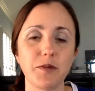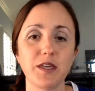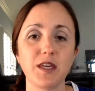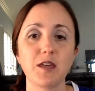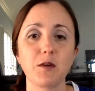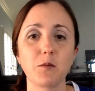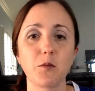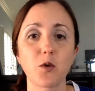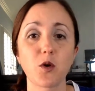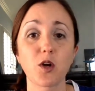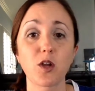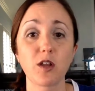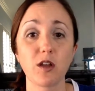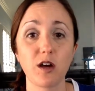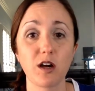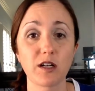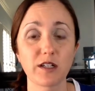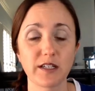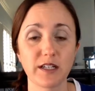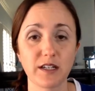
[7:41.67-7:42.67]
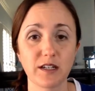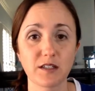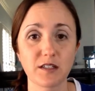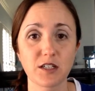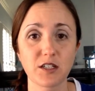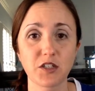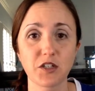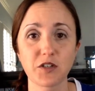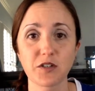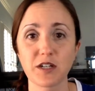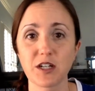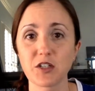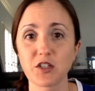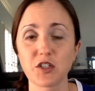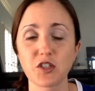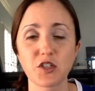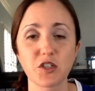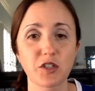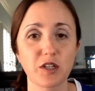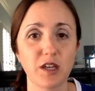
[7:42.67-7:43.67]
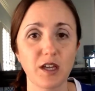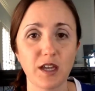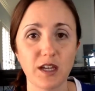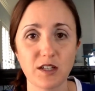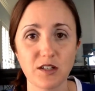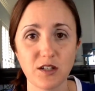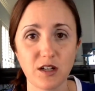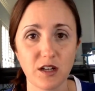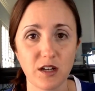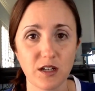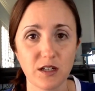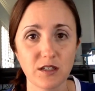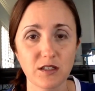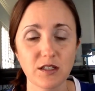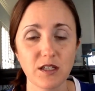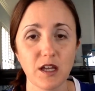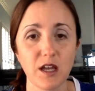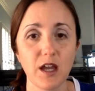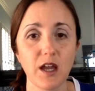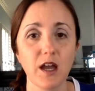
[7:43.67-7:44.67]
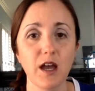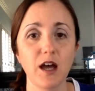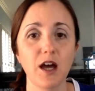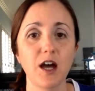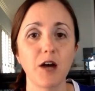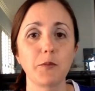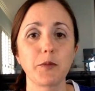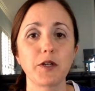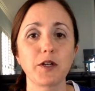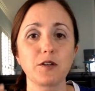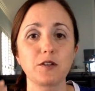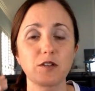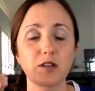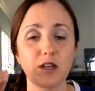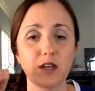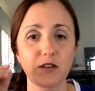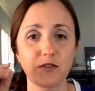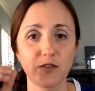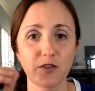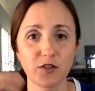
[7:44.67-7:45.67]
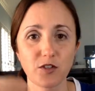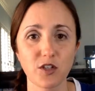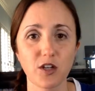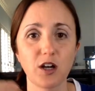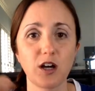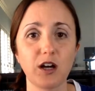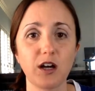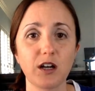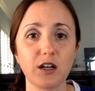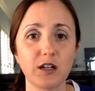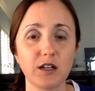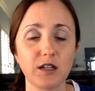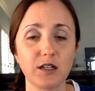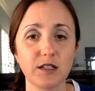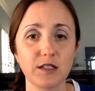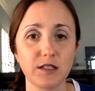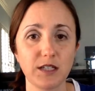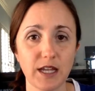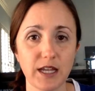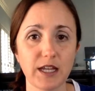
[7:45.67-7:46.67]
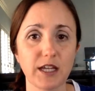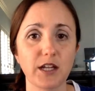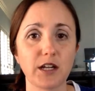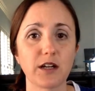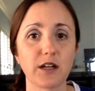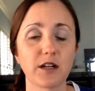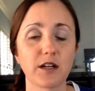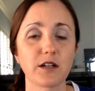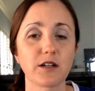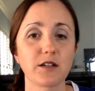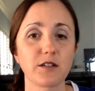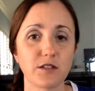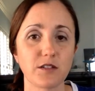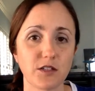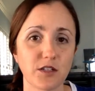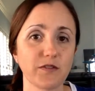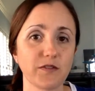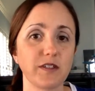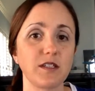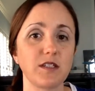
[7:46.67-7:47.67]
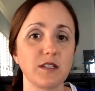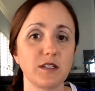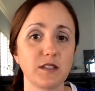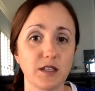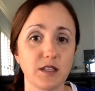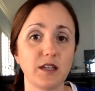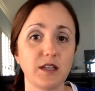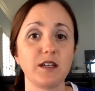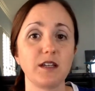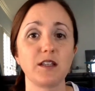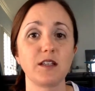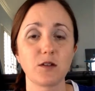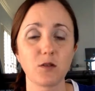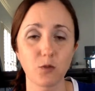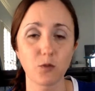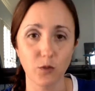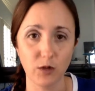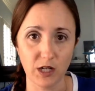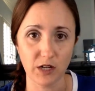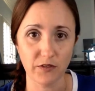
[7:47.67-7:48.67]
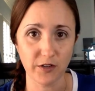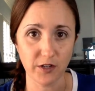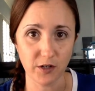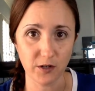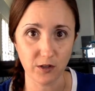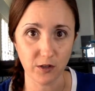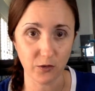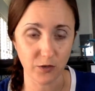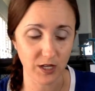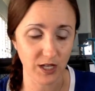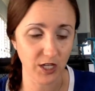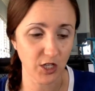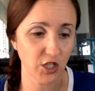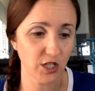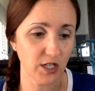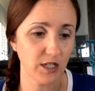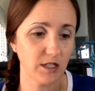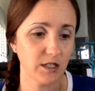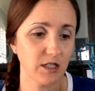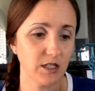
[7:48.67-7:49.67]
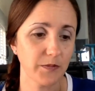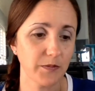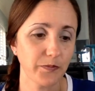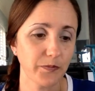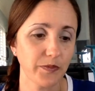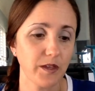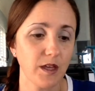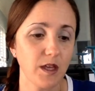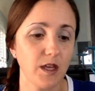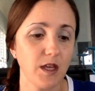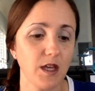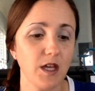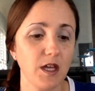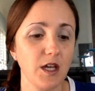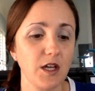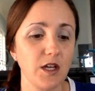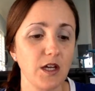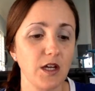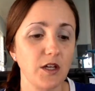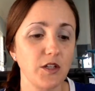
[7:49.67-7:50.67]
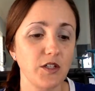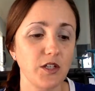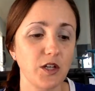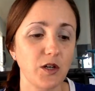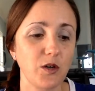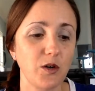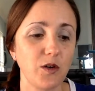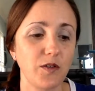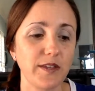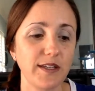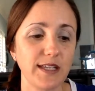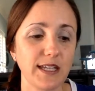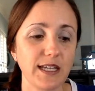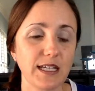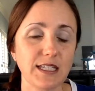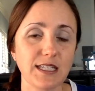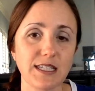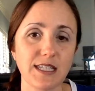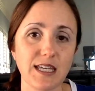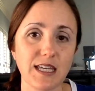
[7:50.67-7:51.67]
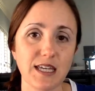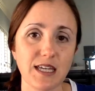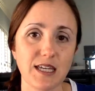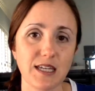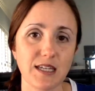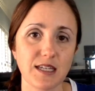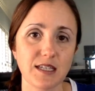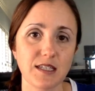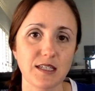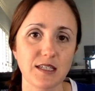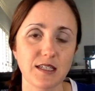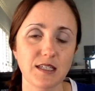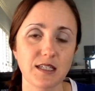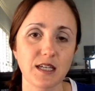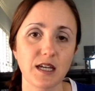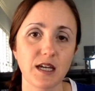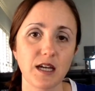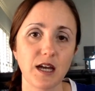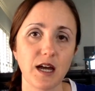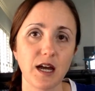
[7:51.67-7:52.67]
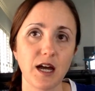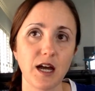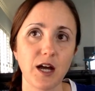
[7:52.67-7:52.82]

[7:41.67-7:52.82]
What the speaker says: being more long-tailed, because you're not just looking at dogs, but you're looking for dog daycare services in whatever your location is. So the next thing is